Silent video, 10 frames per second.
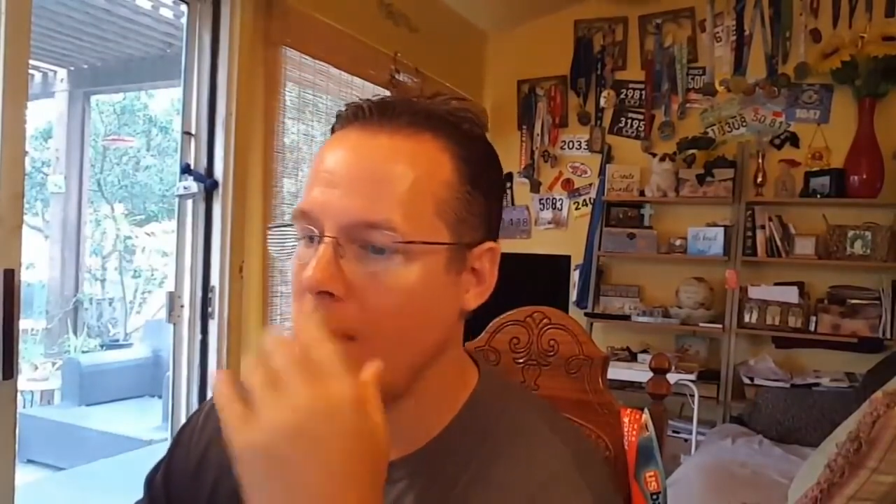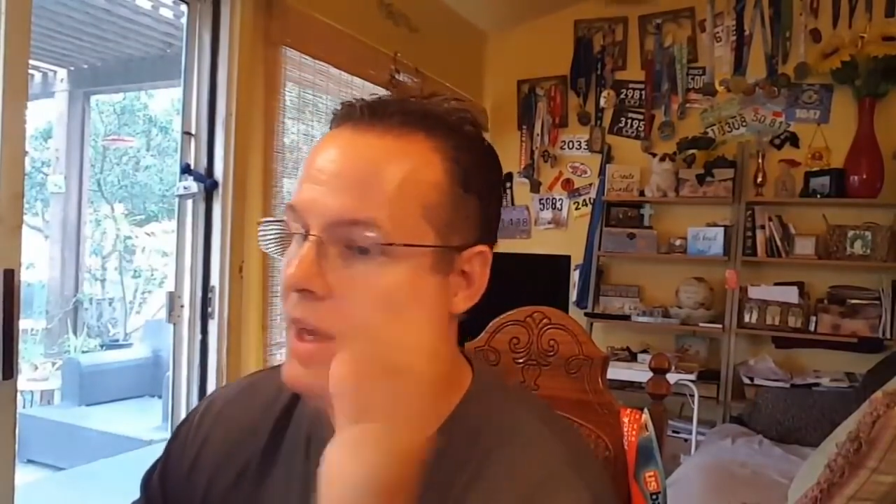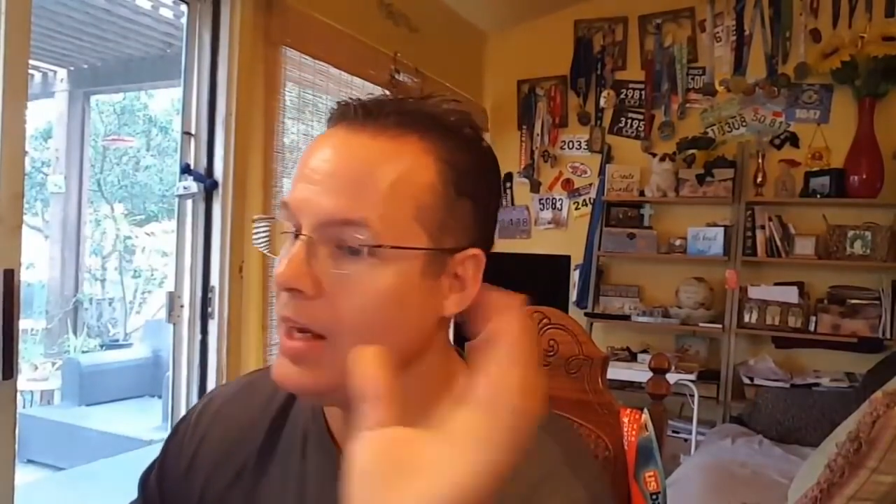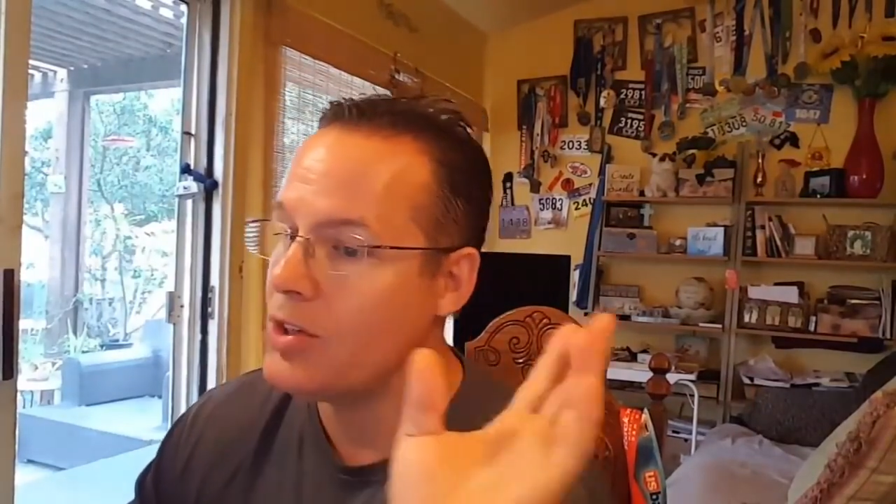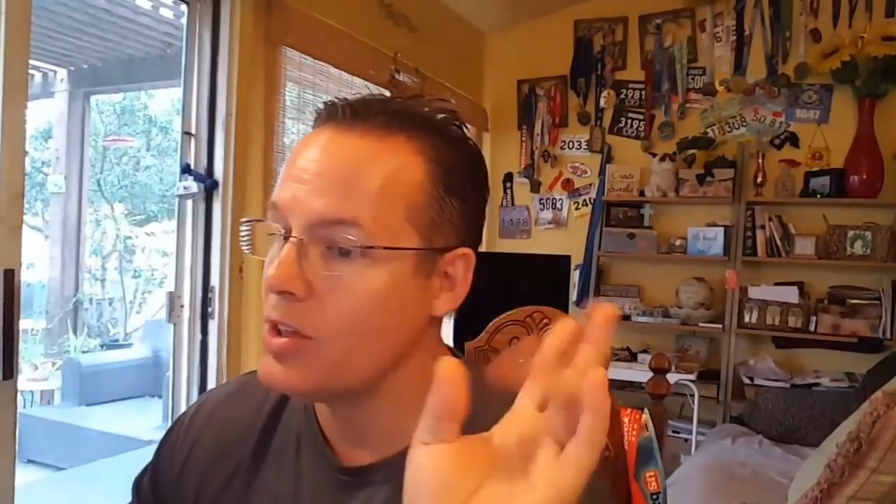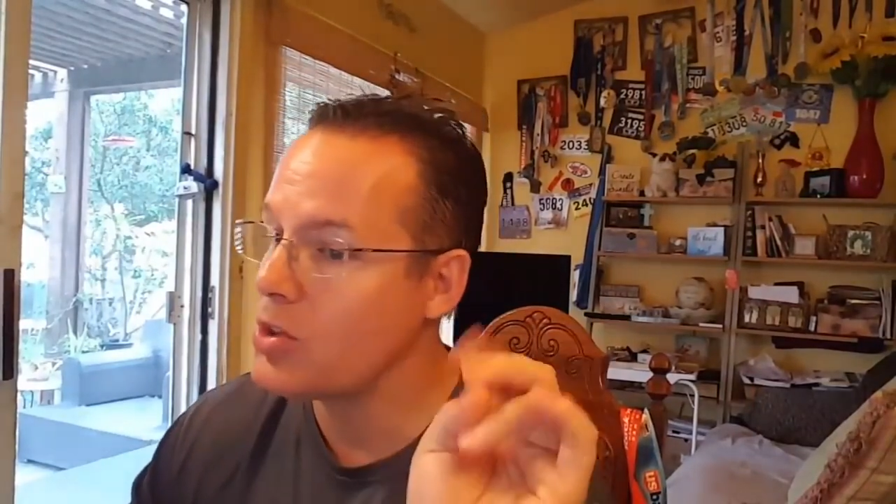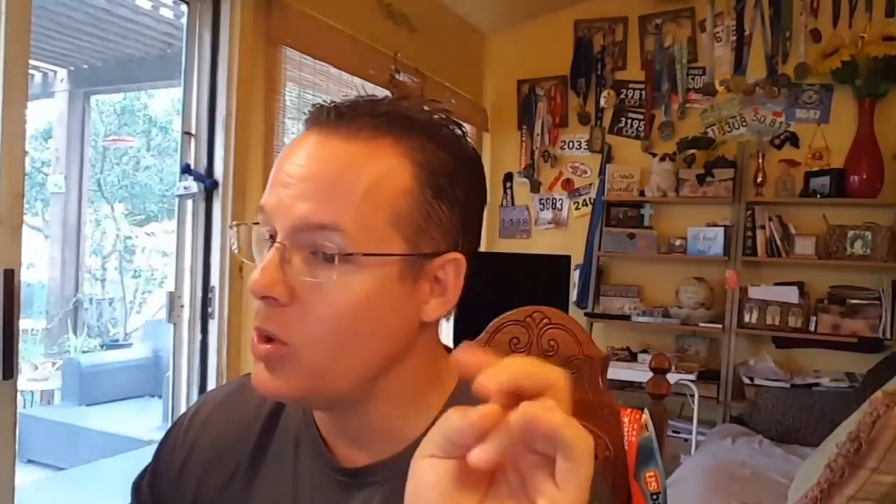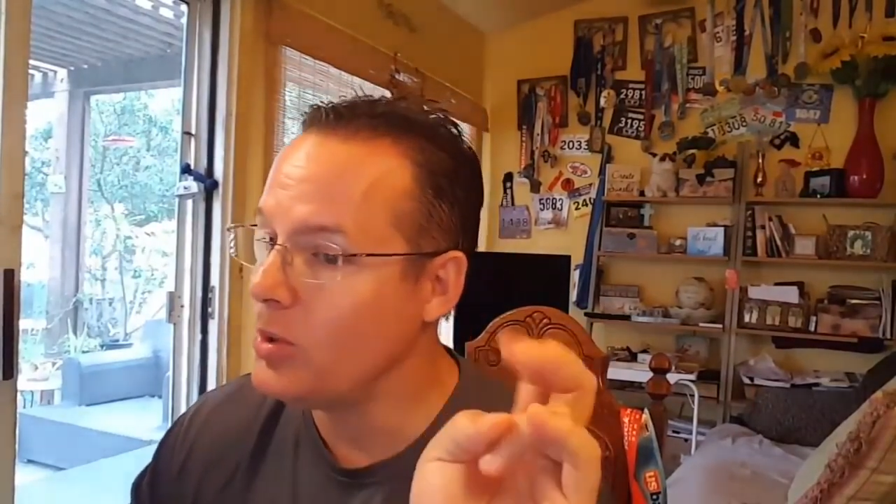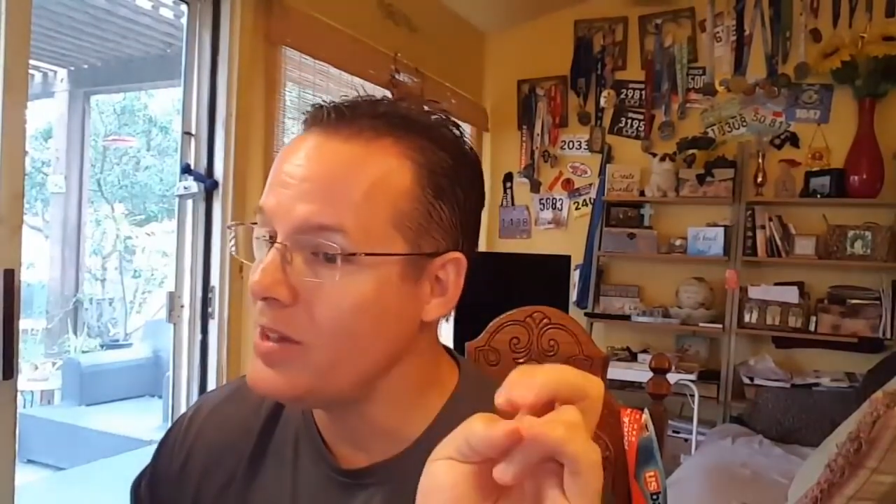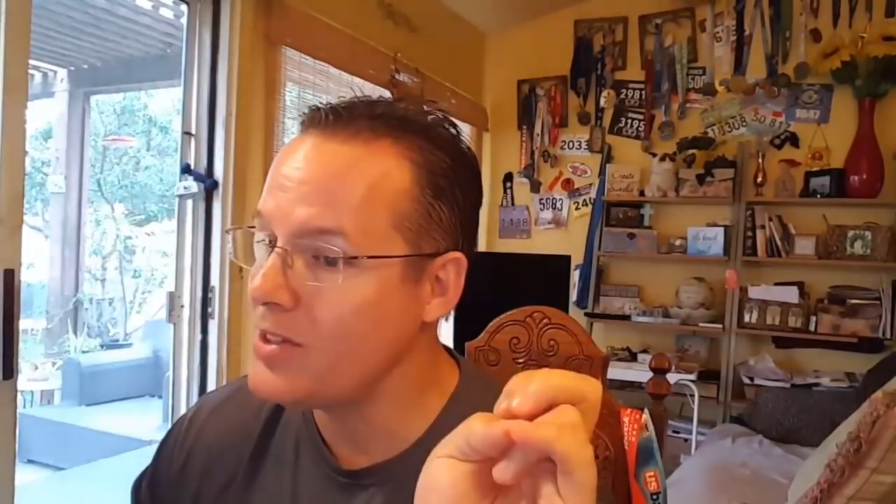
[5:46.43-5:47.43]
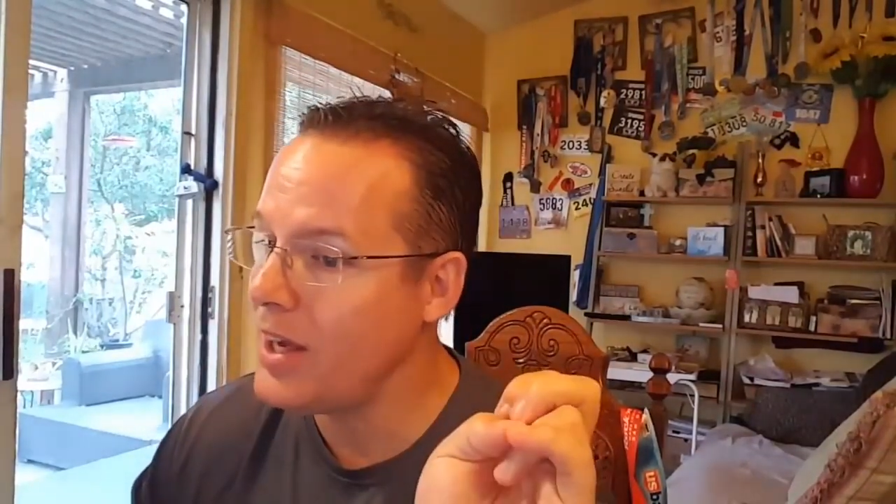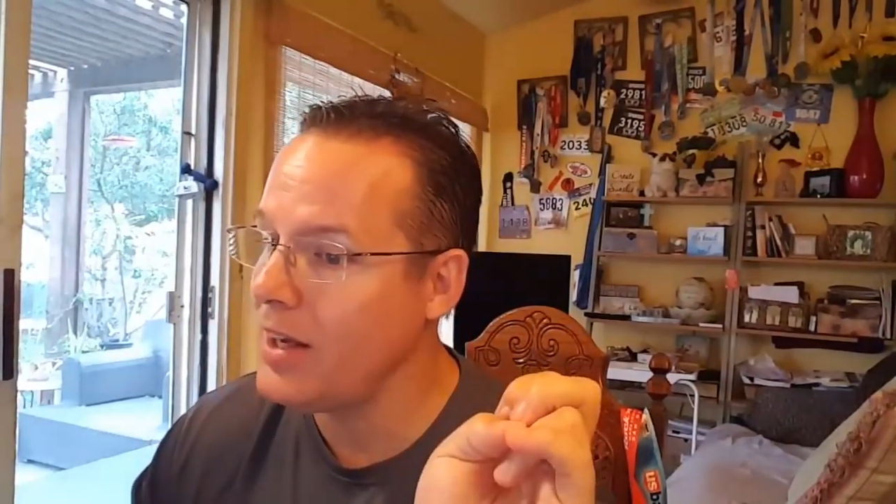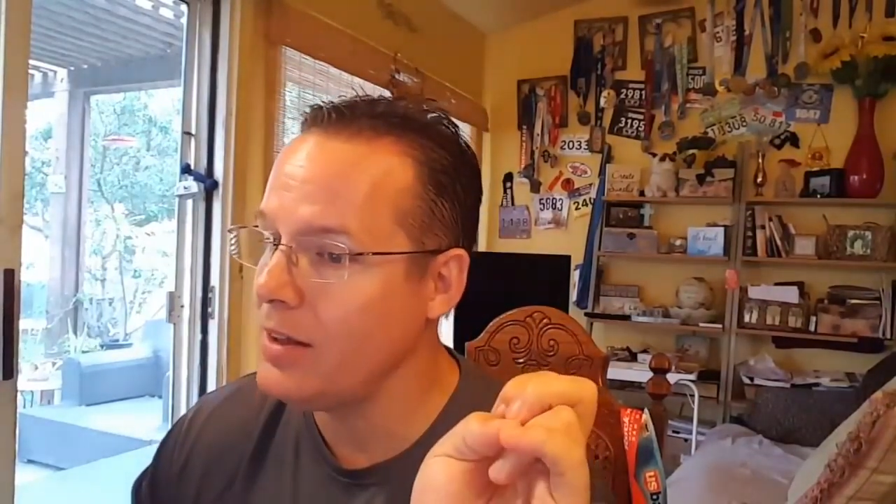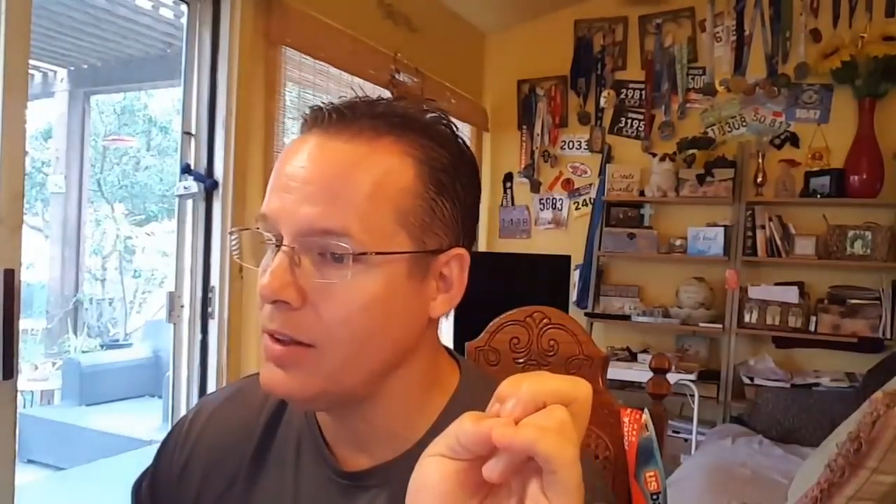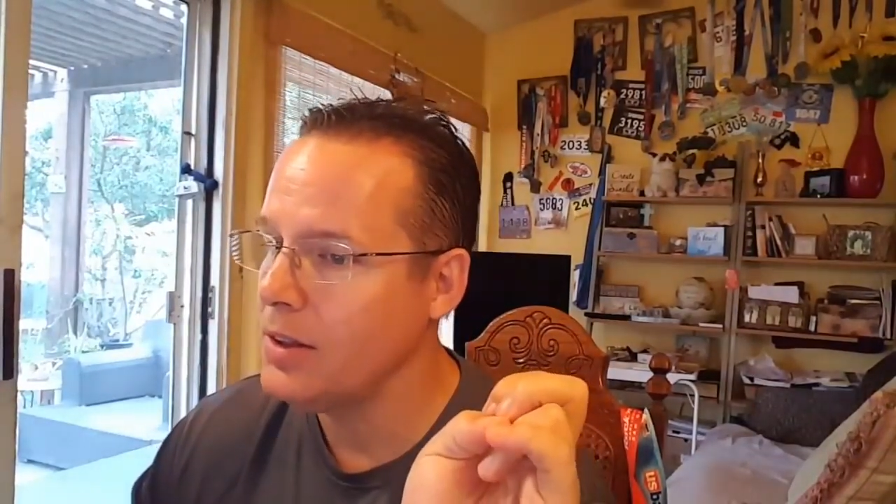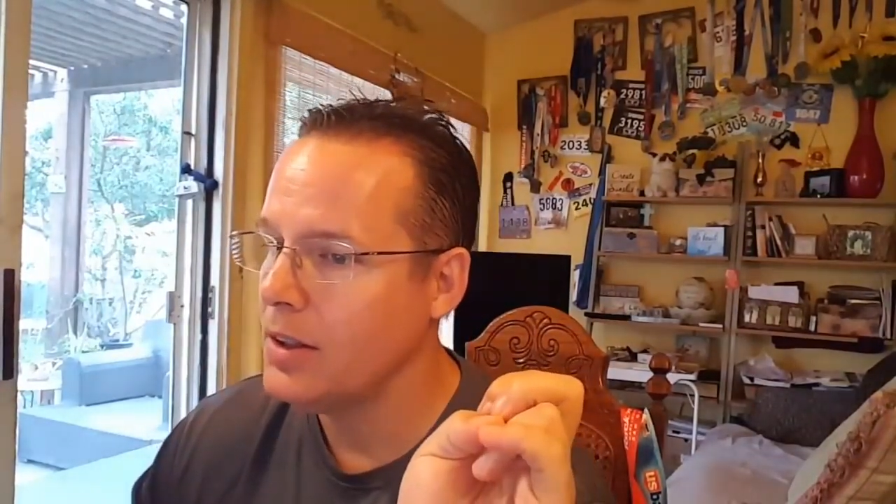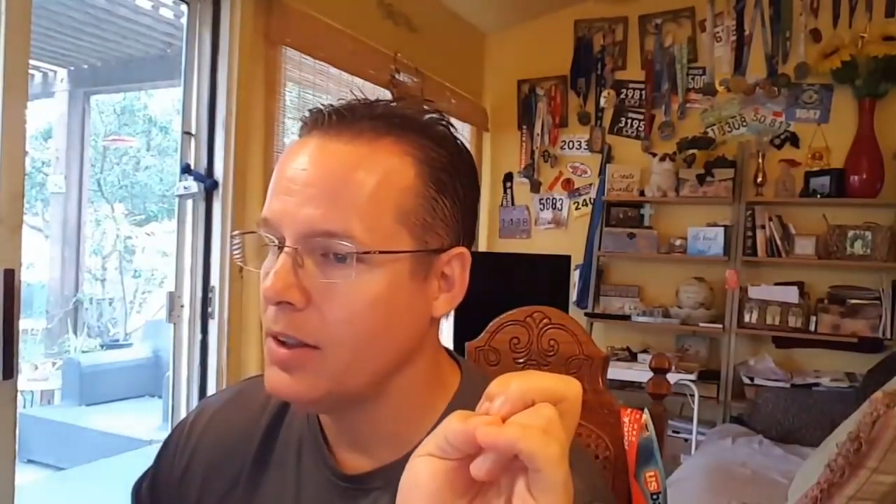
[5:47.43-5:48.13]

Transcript: Agents only said